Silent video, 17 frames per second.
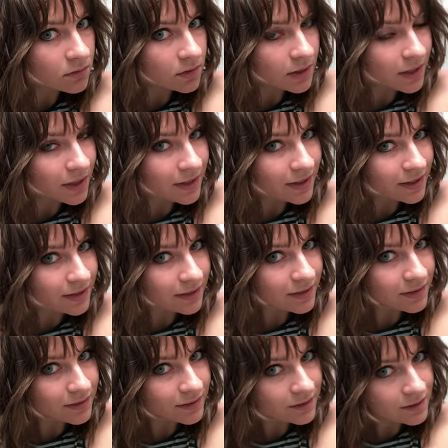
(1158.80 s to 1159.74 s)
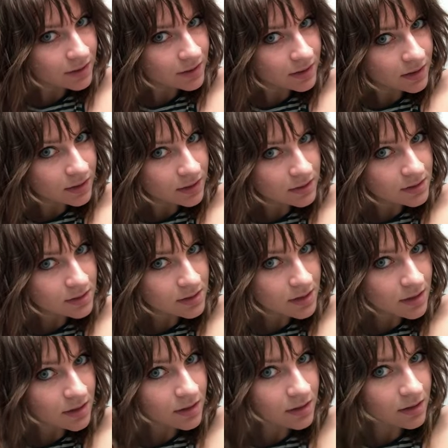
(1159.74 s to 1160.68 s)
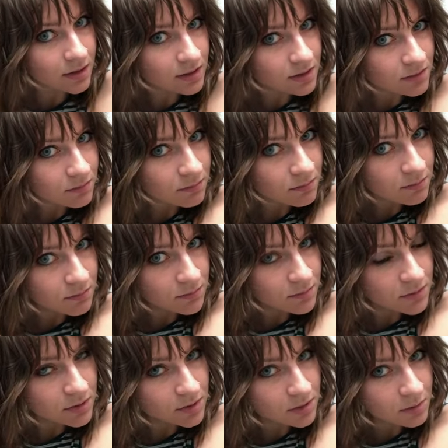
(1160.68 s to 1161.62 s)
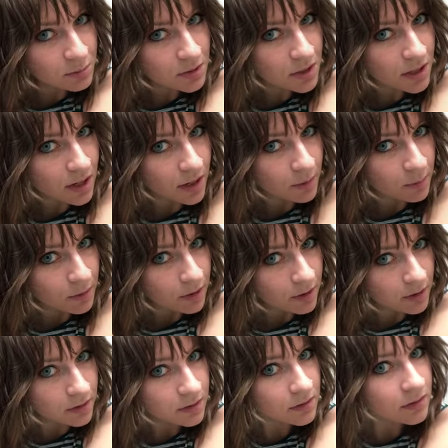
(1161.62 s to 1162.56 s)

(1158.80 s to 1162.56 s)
I cannot see in this stupid camera.